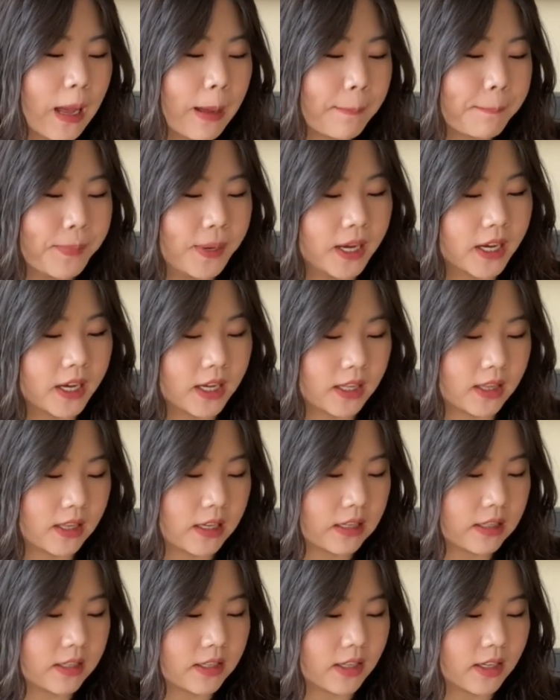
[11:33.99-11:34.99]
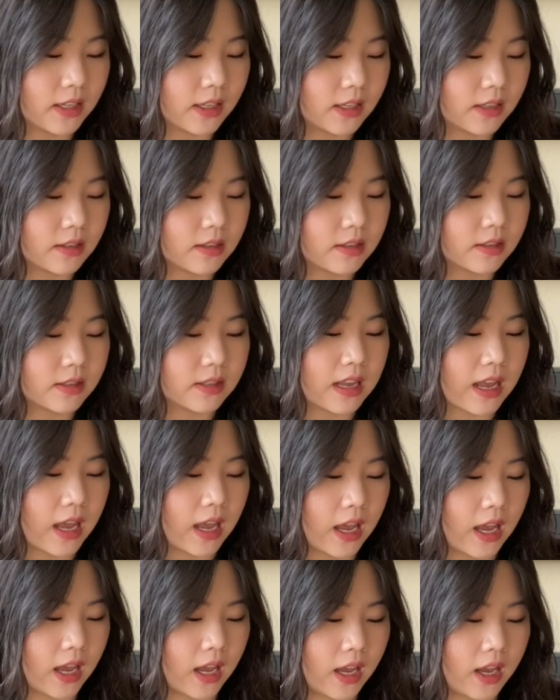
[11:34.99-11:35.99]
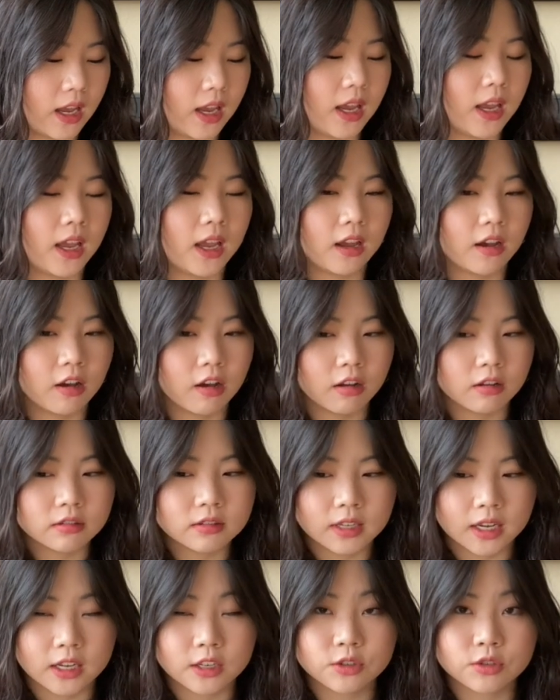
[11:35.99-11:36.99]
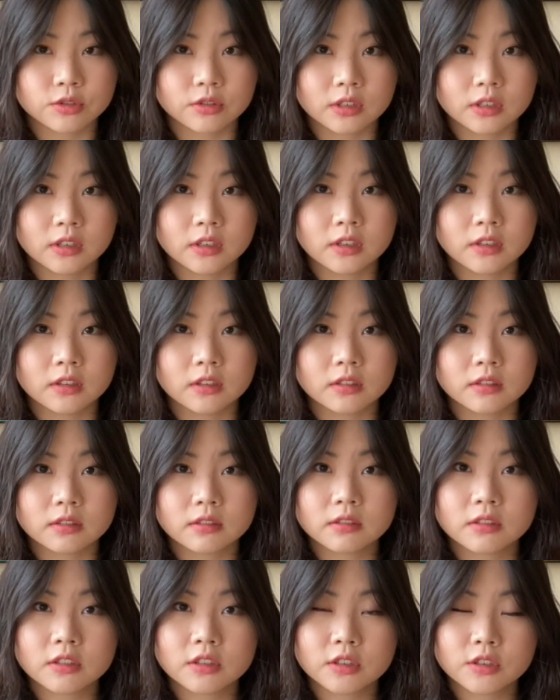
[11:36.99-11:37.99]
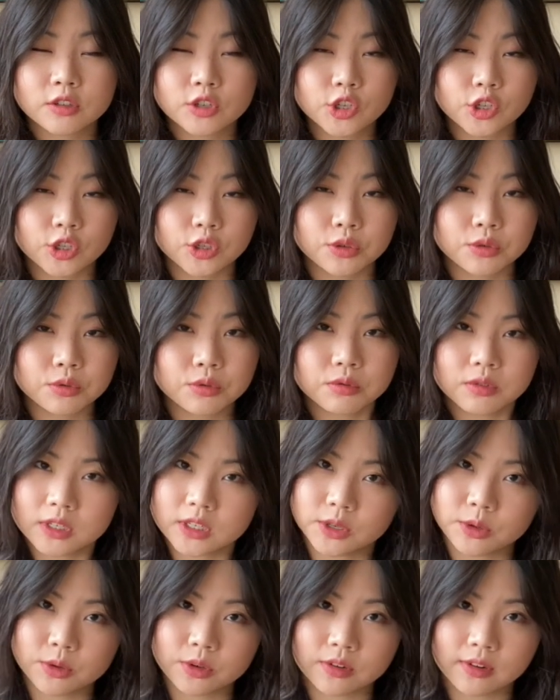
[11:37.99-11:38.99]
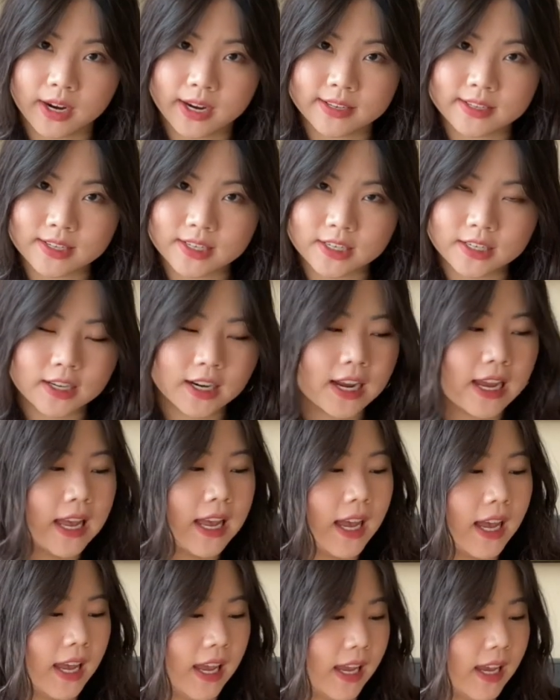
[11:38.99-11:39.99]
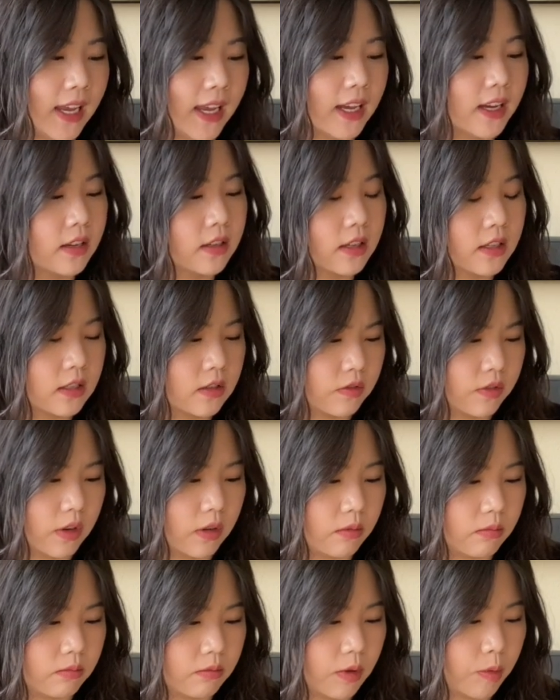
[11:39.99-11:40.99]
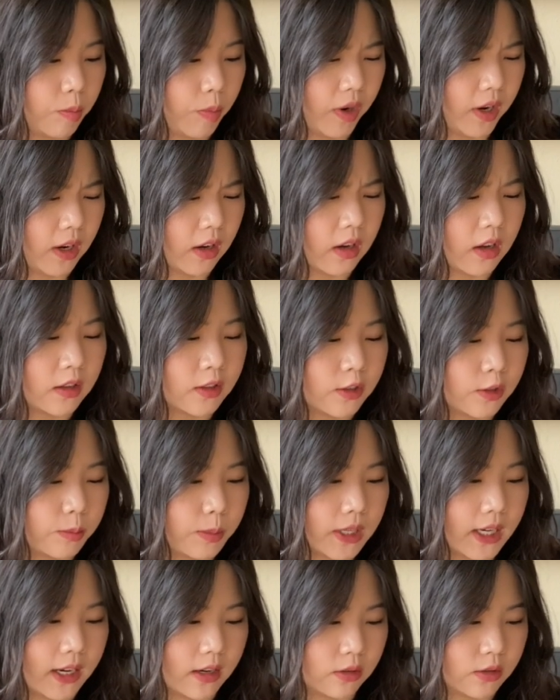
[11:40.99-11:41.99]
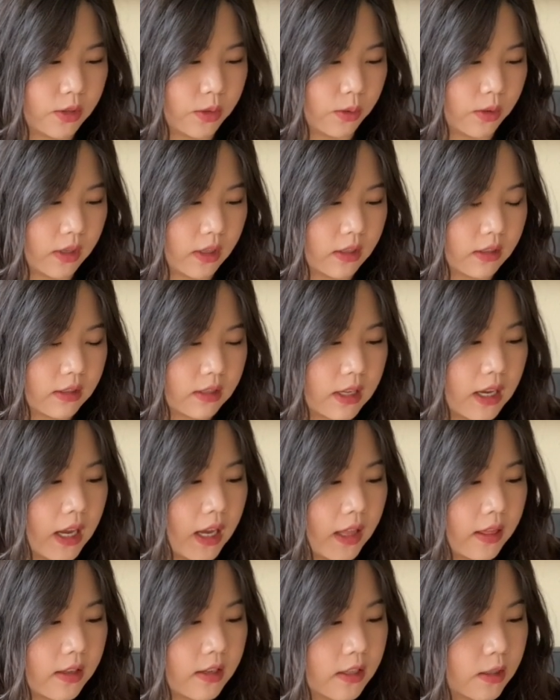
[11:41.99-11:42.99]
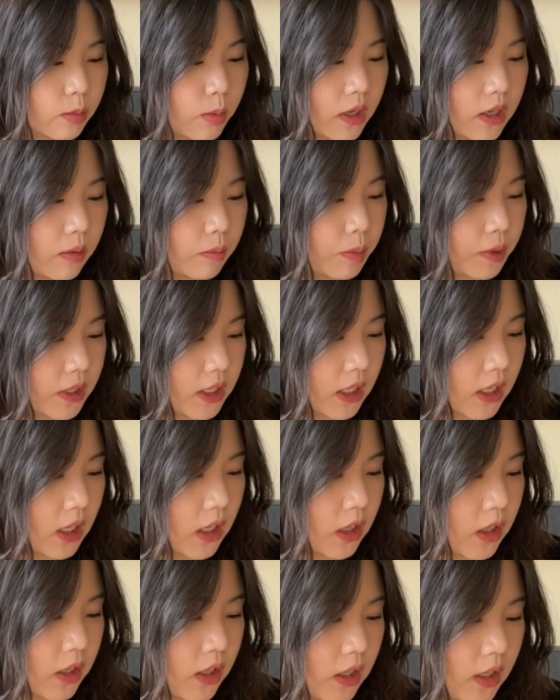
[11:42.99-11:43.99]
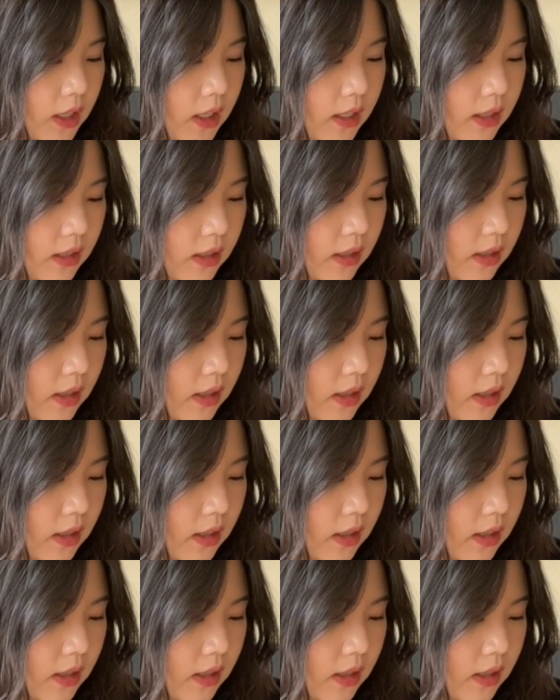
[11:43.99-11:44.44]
but this is a all-natural shoe deodorizer, and it's from a brand called Lumi Outdoors. This one in particular is